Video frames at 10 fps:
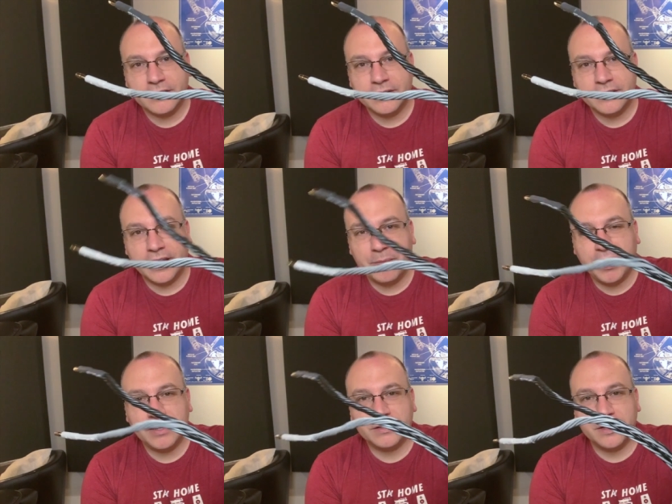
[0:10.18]
that
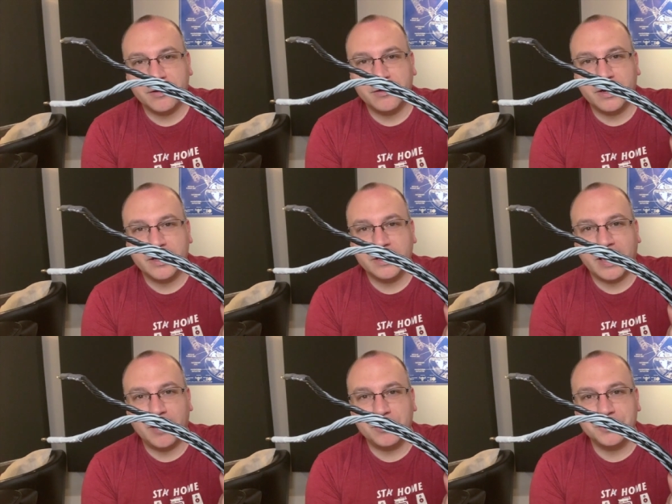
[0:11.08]
makes their
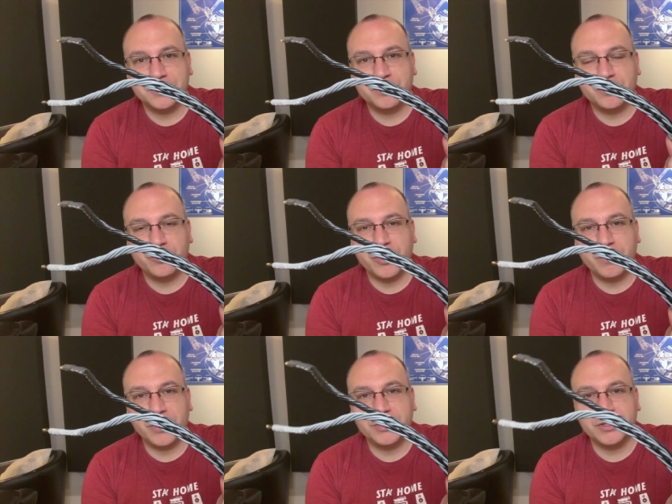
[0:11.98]
cables pretty
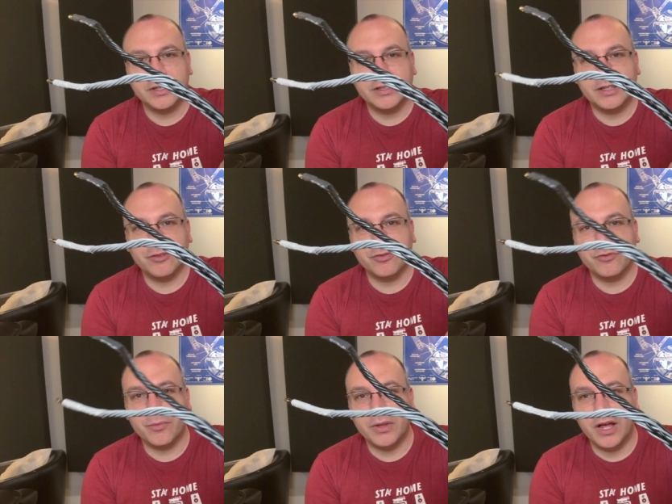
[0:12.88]
much different
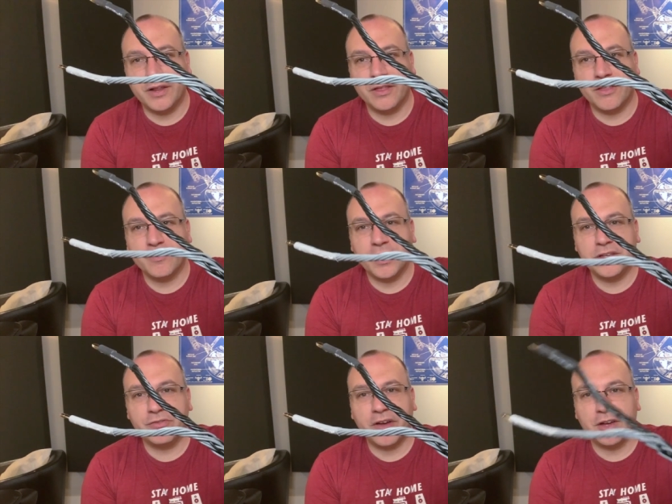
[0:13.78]
from a lot of the other
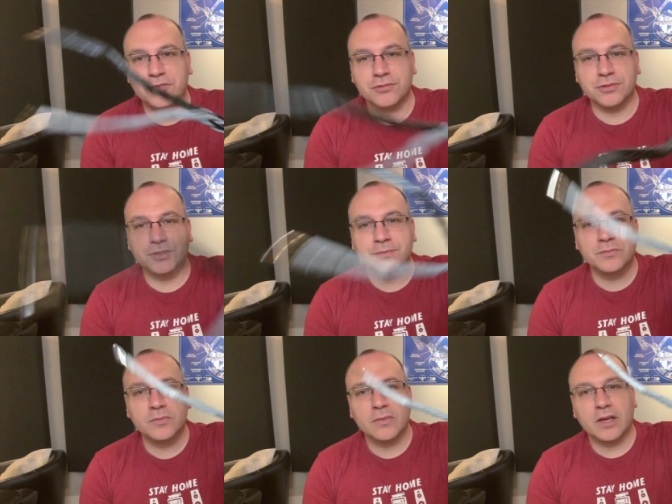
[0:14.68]
manufacturers
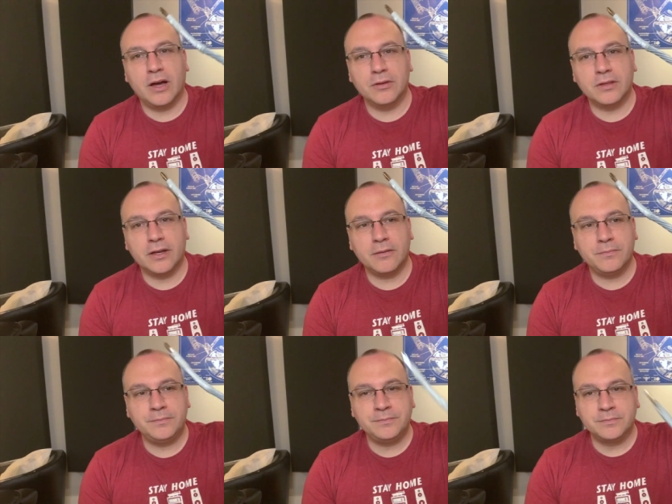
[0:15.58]
out there.
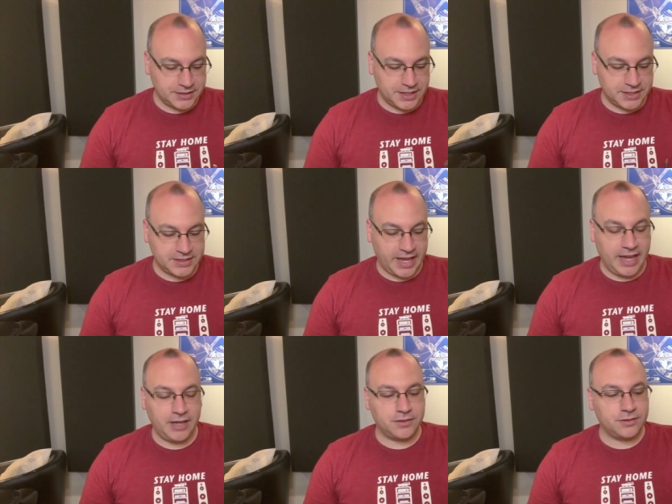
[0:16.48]
It has
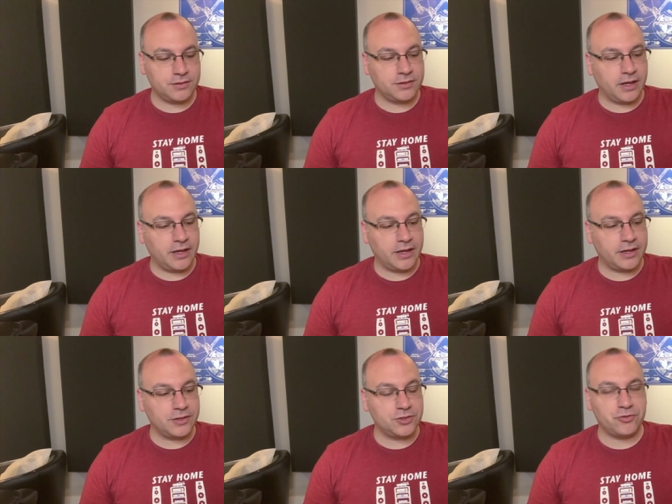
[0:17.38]
8
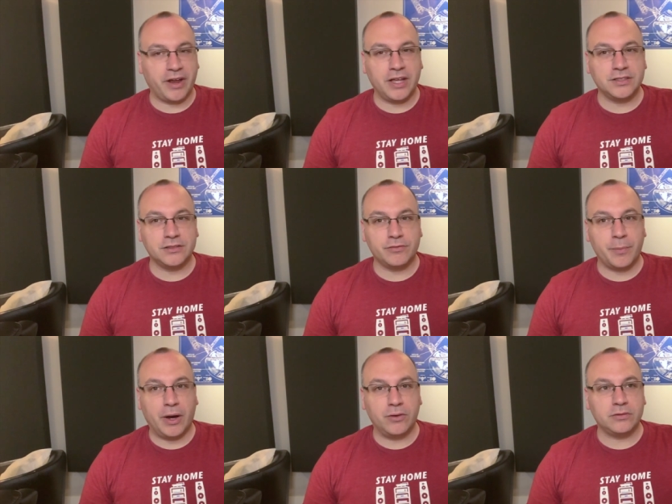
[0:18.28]
strands of
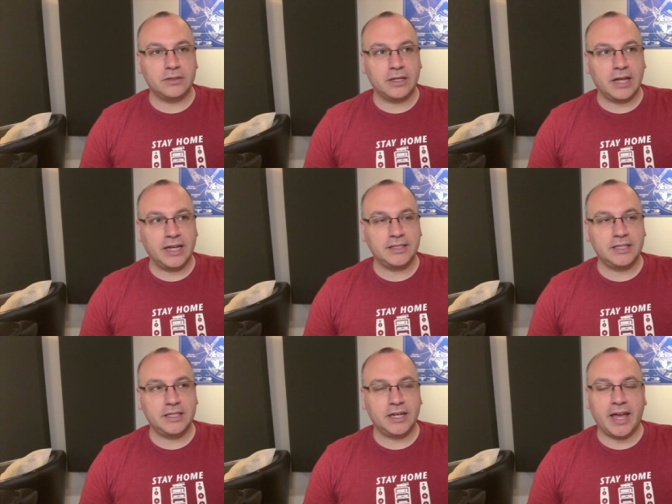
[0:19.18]
about
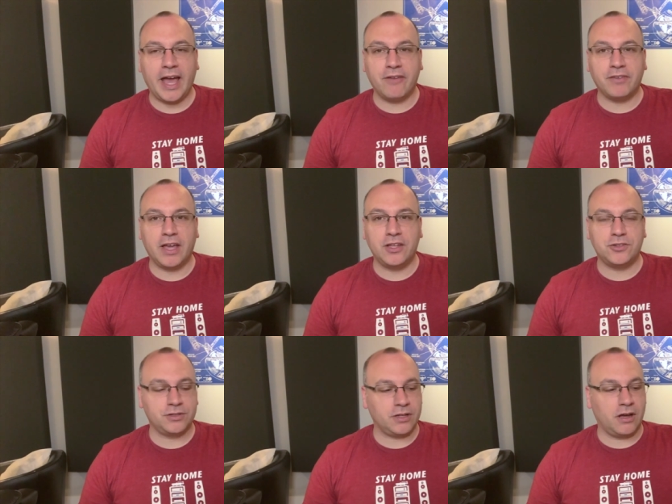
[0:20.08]
19.5
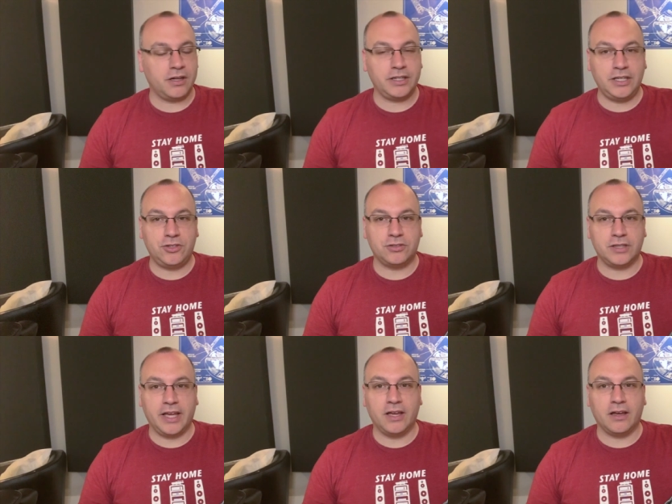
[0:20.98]
gauge on each
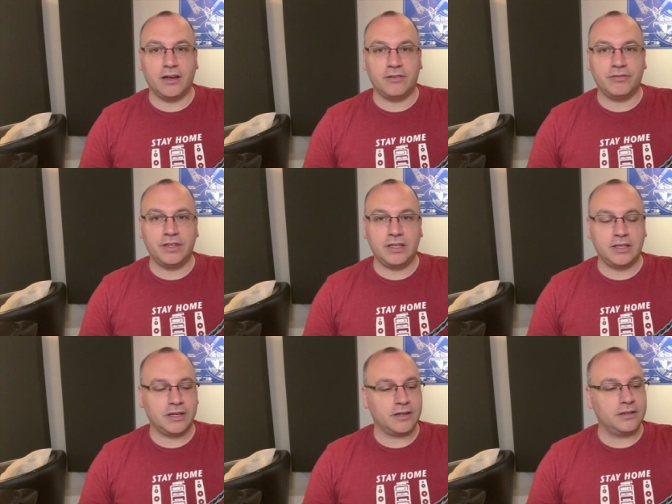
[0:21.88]
leg of
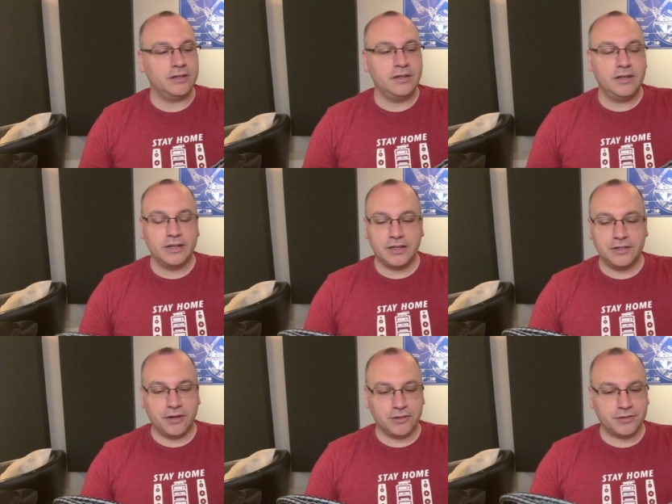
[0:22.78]
the
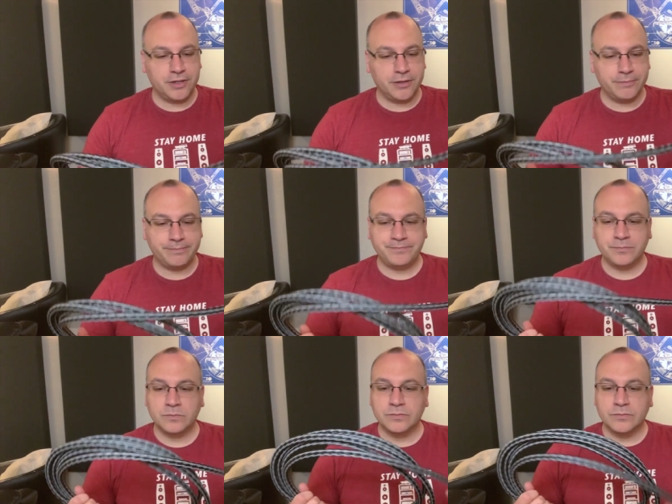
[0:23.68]
conductor here.
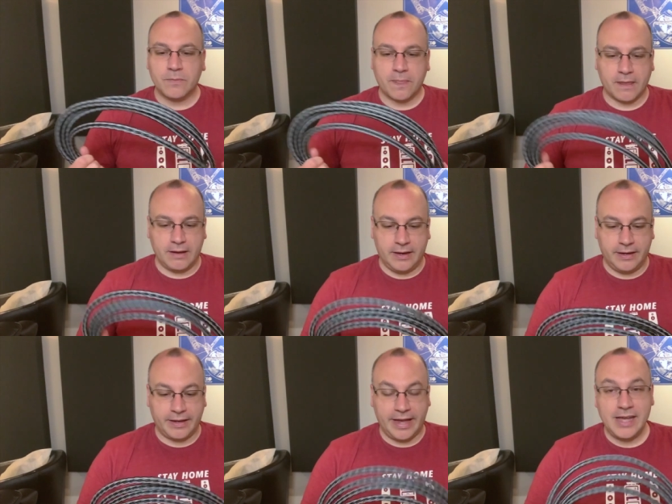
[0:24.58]

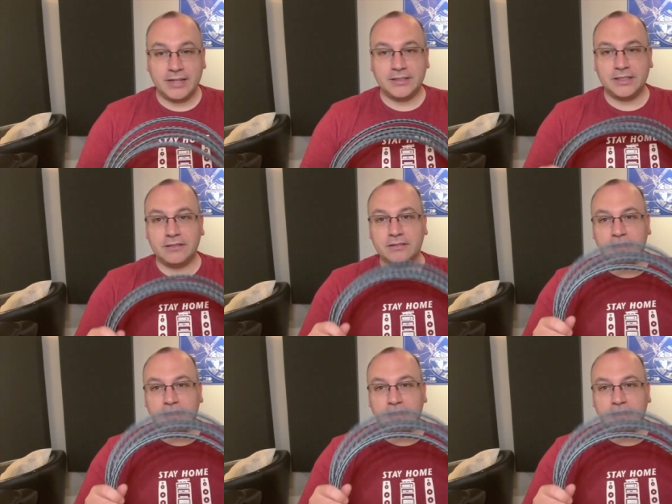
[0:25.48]
And it's in